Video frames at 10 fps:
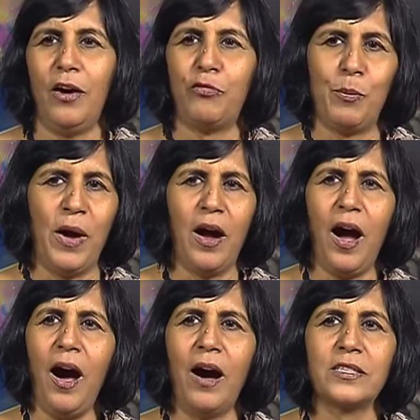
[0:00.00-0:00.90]
from her
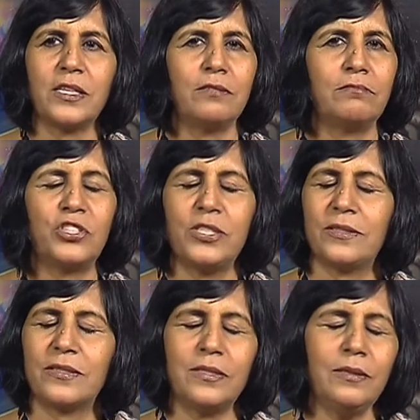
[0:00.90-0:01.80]
art. And
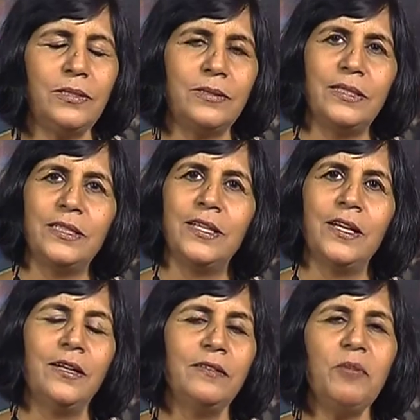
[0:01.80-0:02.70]
she's certainly
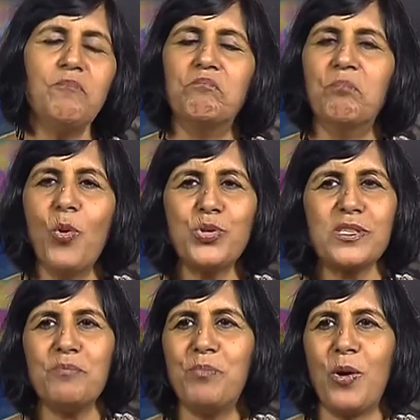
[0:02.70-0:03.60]
the
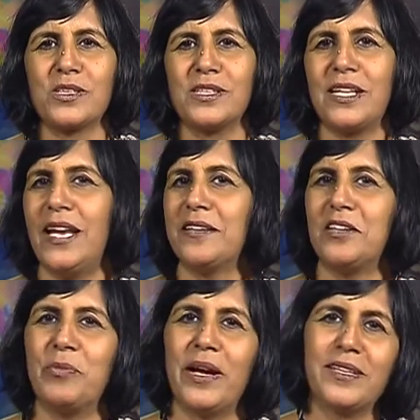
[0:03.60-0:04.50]
most important Latin
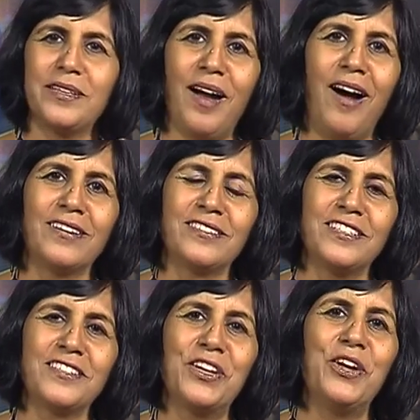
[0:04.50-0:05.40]
American
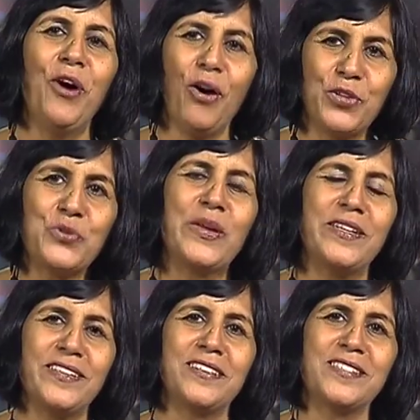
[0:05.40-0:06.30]
artist of the
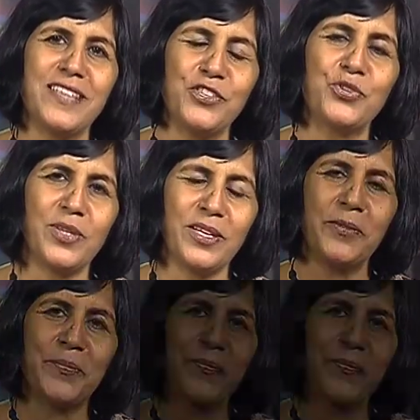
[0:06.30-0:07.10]
20th century.